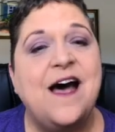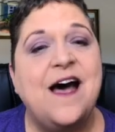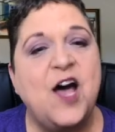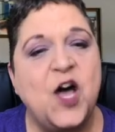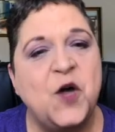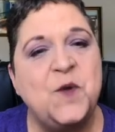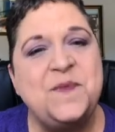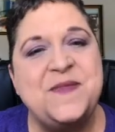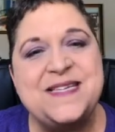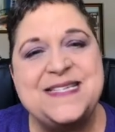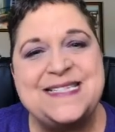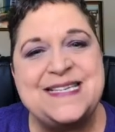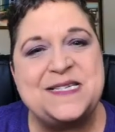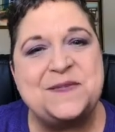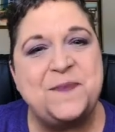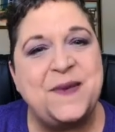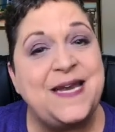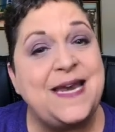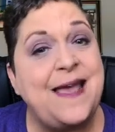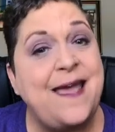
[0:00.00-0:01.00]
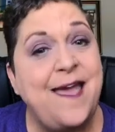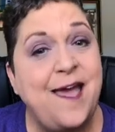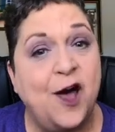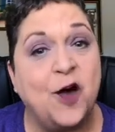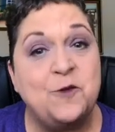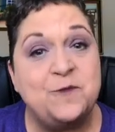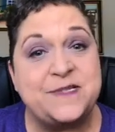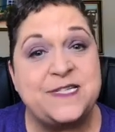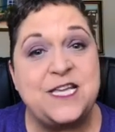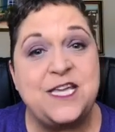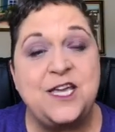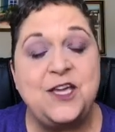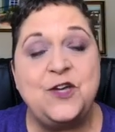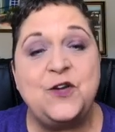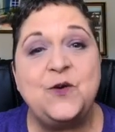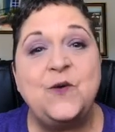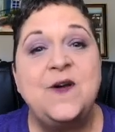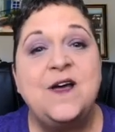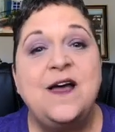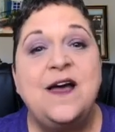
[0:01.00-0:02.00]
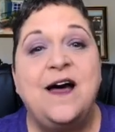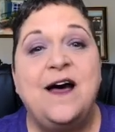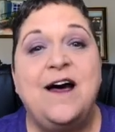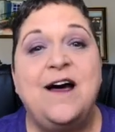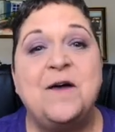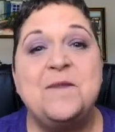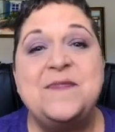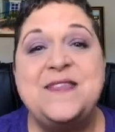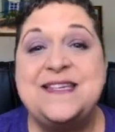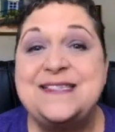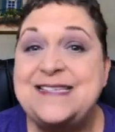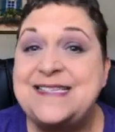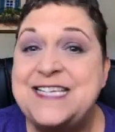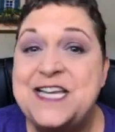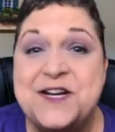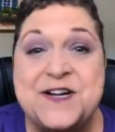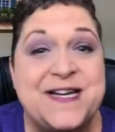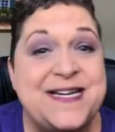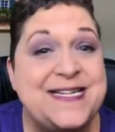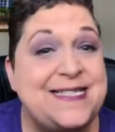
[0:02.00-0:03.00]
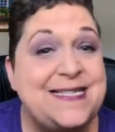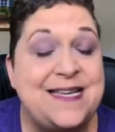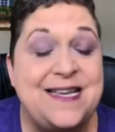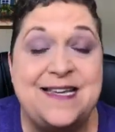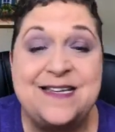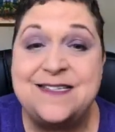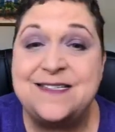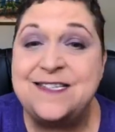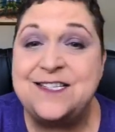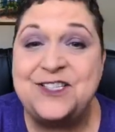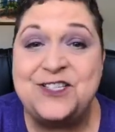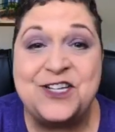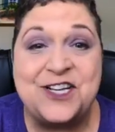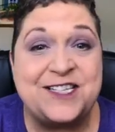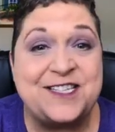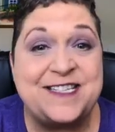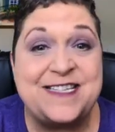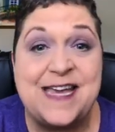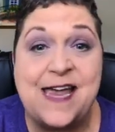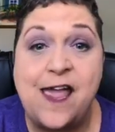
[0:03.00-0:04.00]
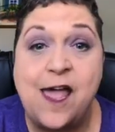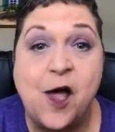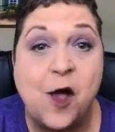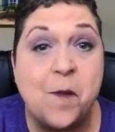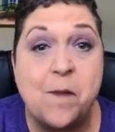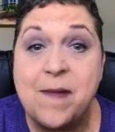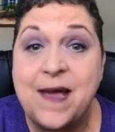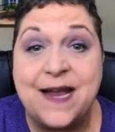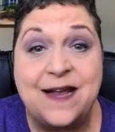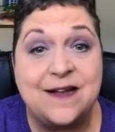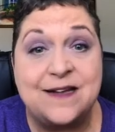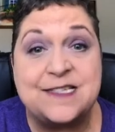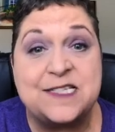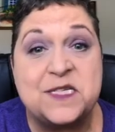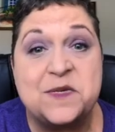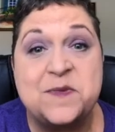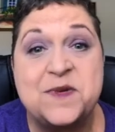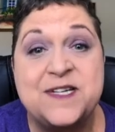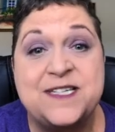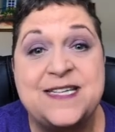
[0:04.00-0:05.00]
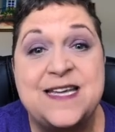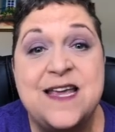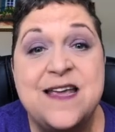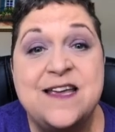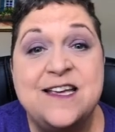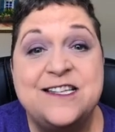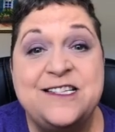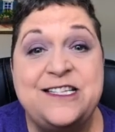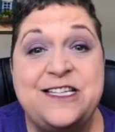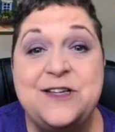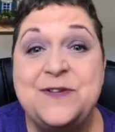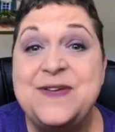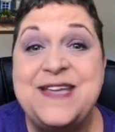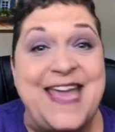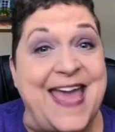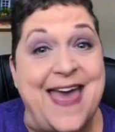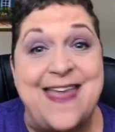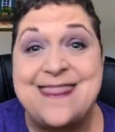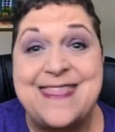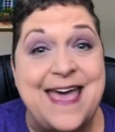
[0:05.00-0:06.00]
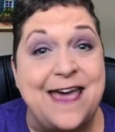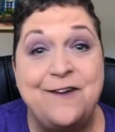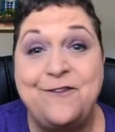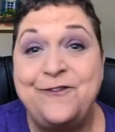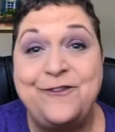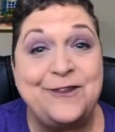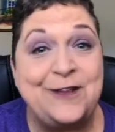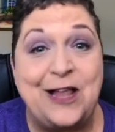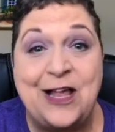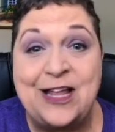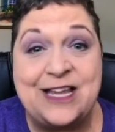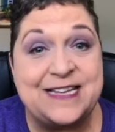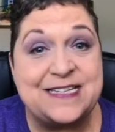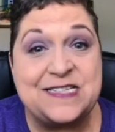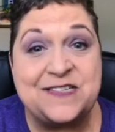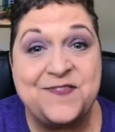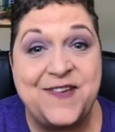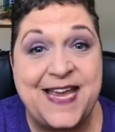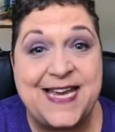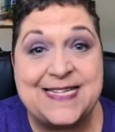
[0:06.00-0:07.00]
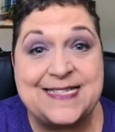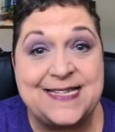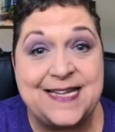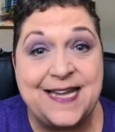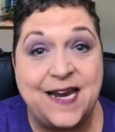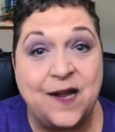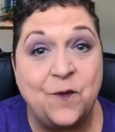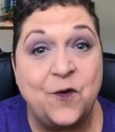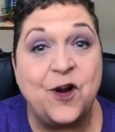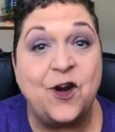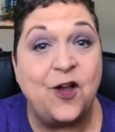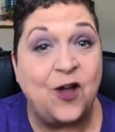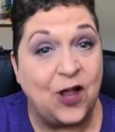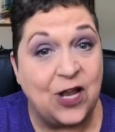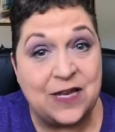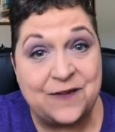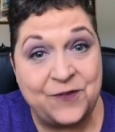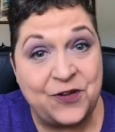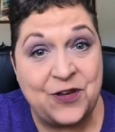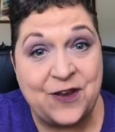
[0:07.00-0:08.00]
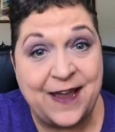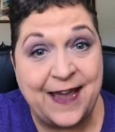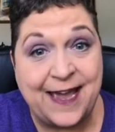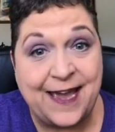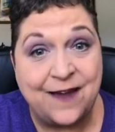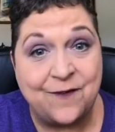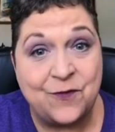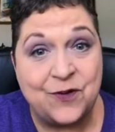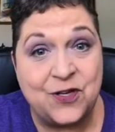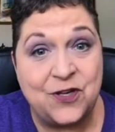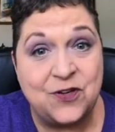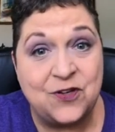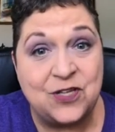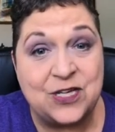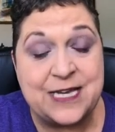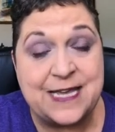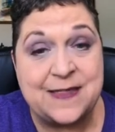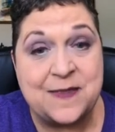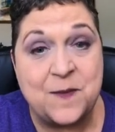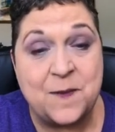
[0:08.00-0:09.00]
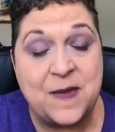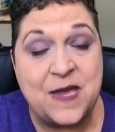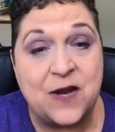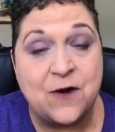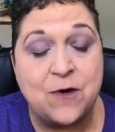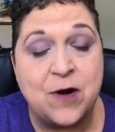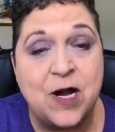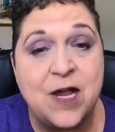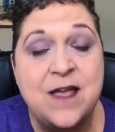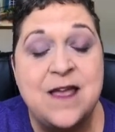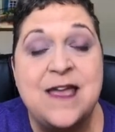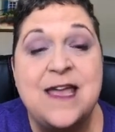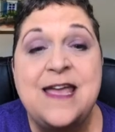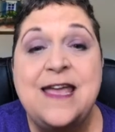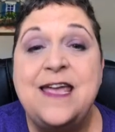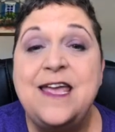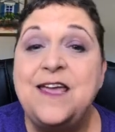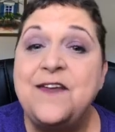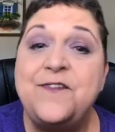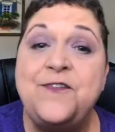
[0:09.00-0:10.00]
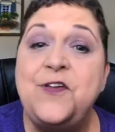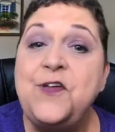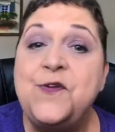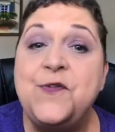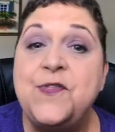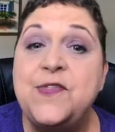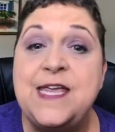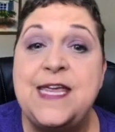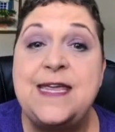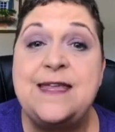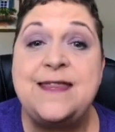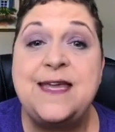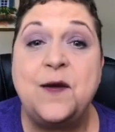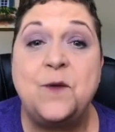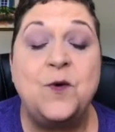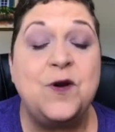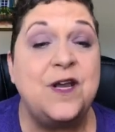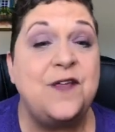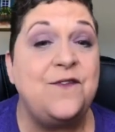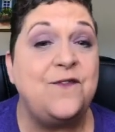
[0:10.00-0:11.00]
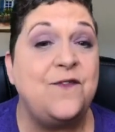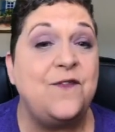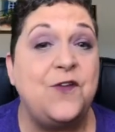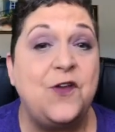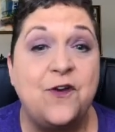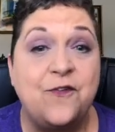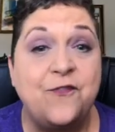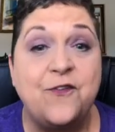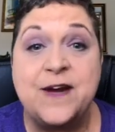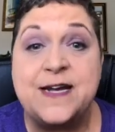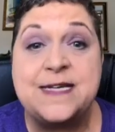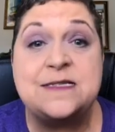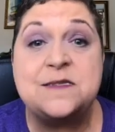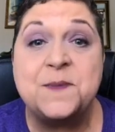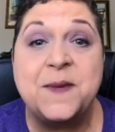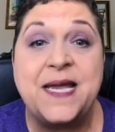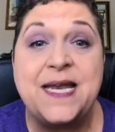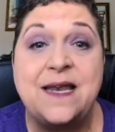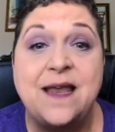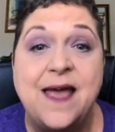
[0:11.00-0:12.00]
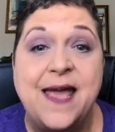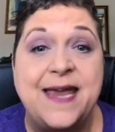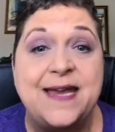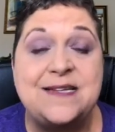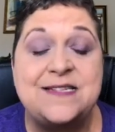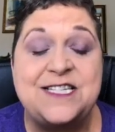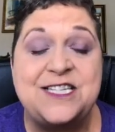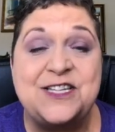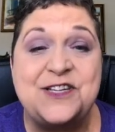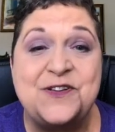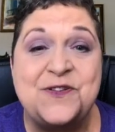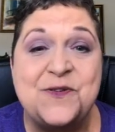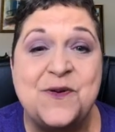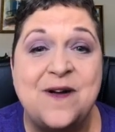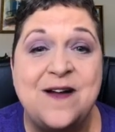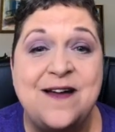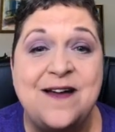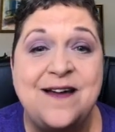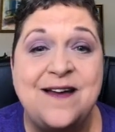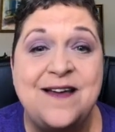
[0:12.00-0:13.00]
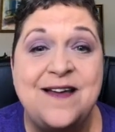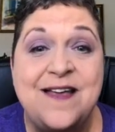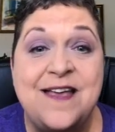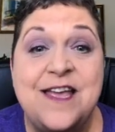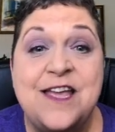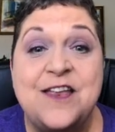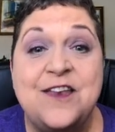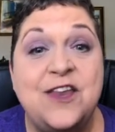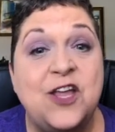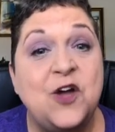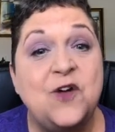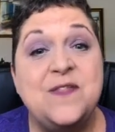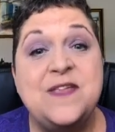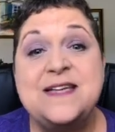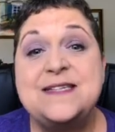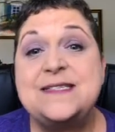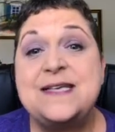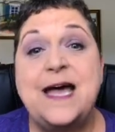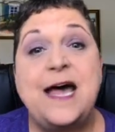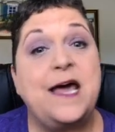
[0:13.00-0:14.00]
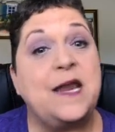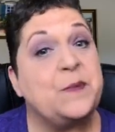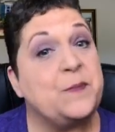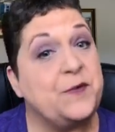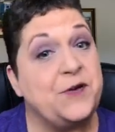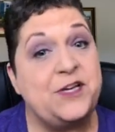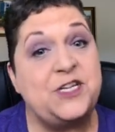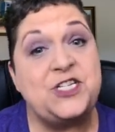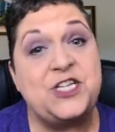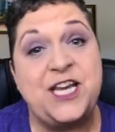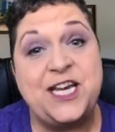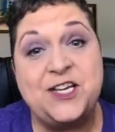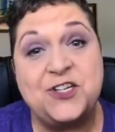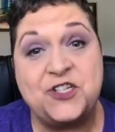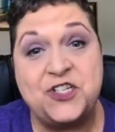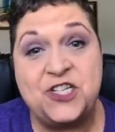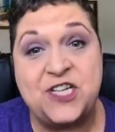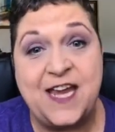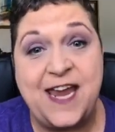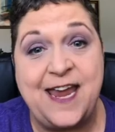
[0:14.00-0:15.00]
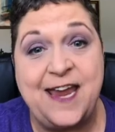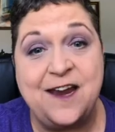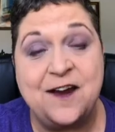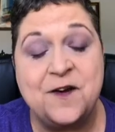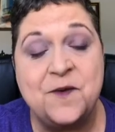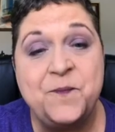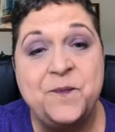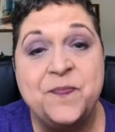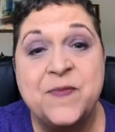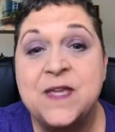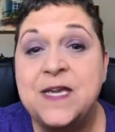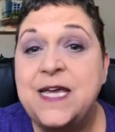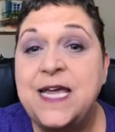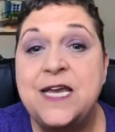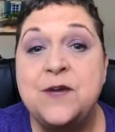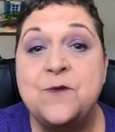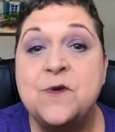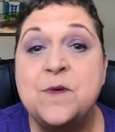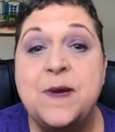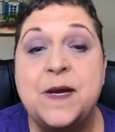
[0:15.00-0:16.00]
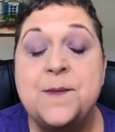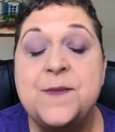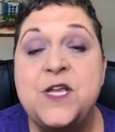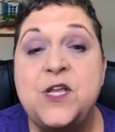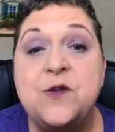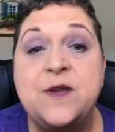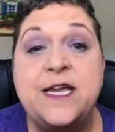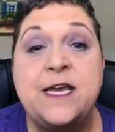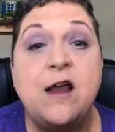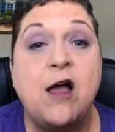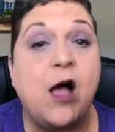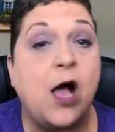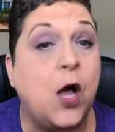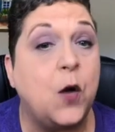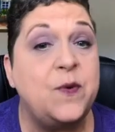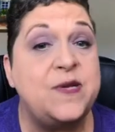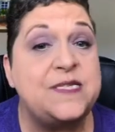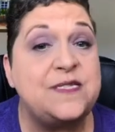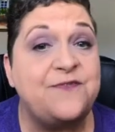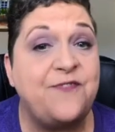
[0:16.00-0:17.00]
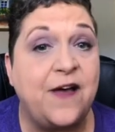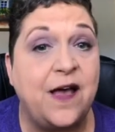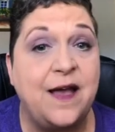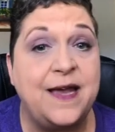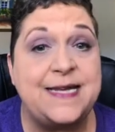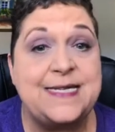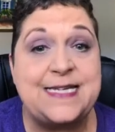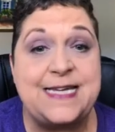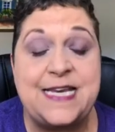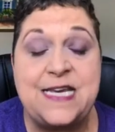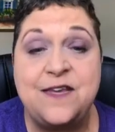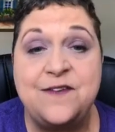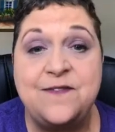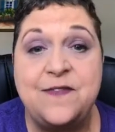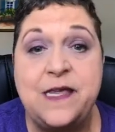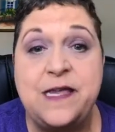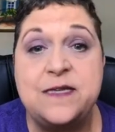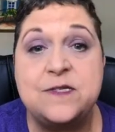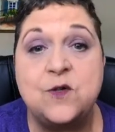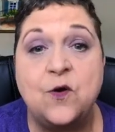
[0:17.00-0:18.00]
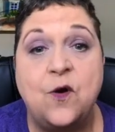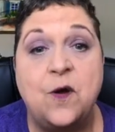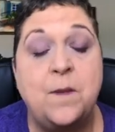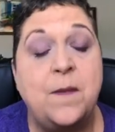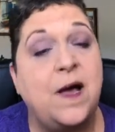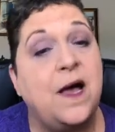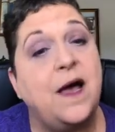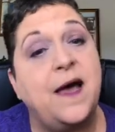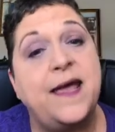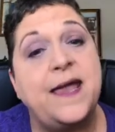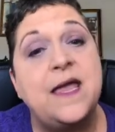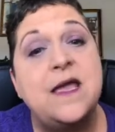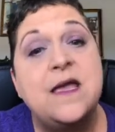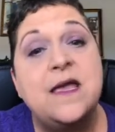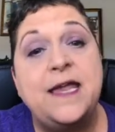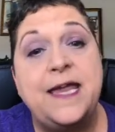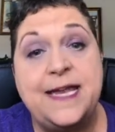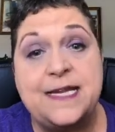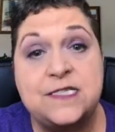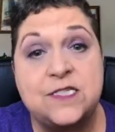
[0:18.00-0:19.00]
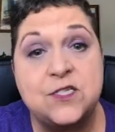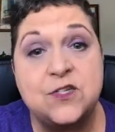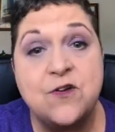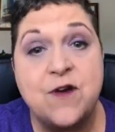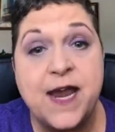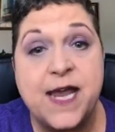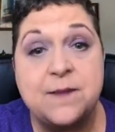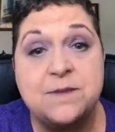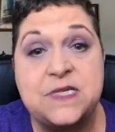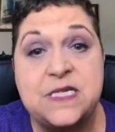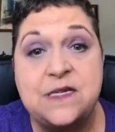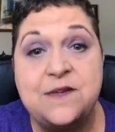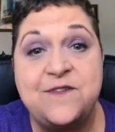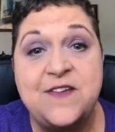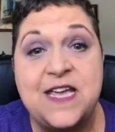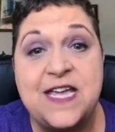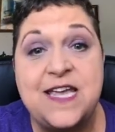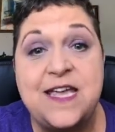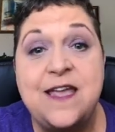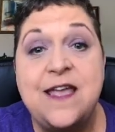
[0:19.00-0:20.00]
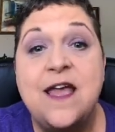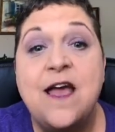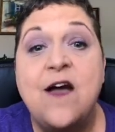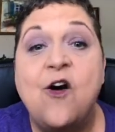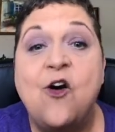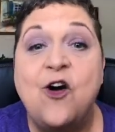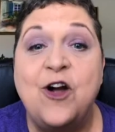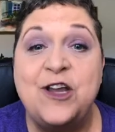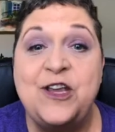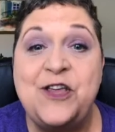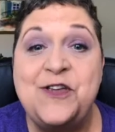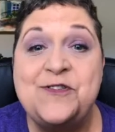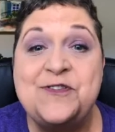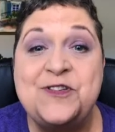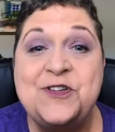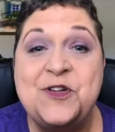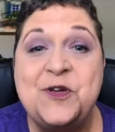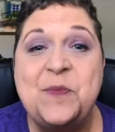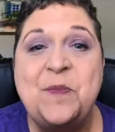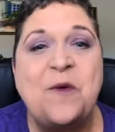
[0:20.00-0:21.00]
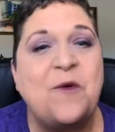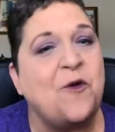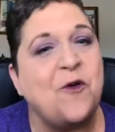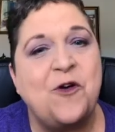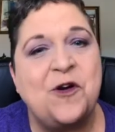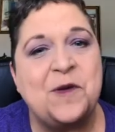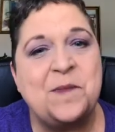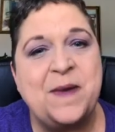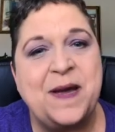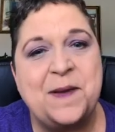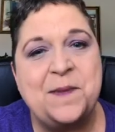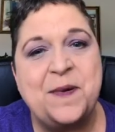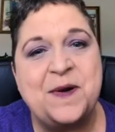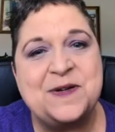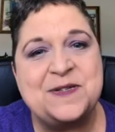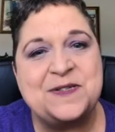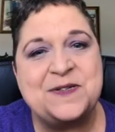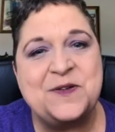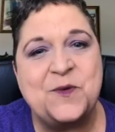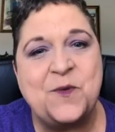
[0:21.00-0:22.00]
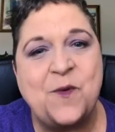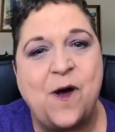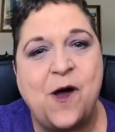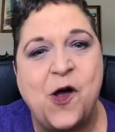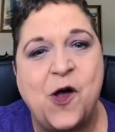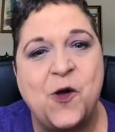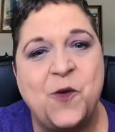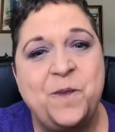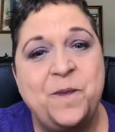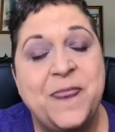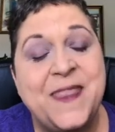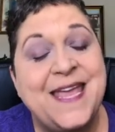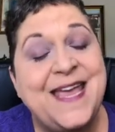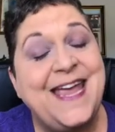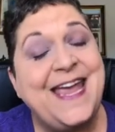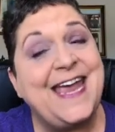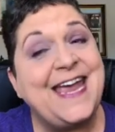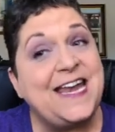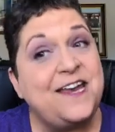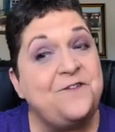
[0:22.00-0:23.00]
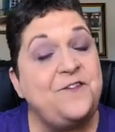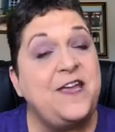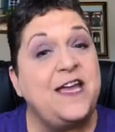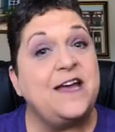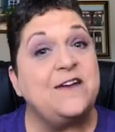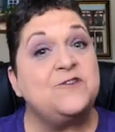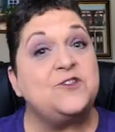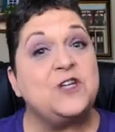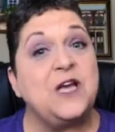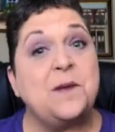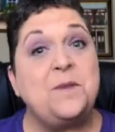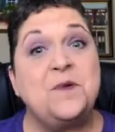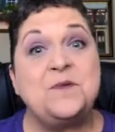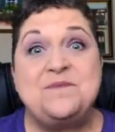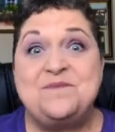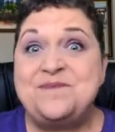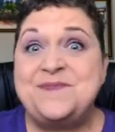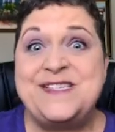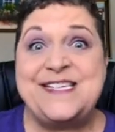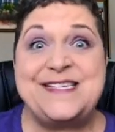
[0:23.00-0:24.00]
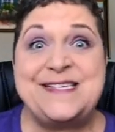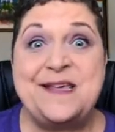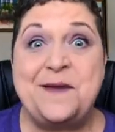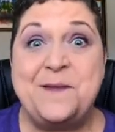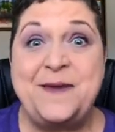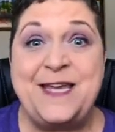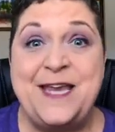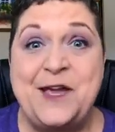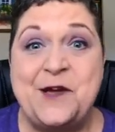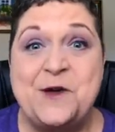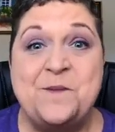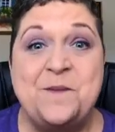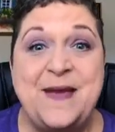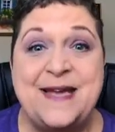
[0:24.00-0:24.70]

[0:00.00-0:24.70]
I hope this has been a help to you. Um, this series is just to help my customers to get that flawless face that I want all of you to have when you look in the mirror. If you think that one of your friends might like to uh, know this, I'd appreciate a share. And remember, you can always find any of these on my Instagram TV, on YouTube, or on my personal wall. And if you have trouble, just let me know.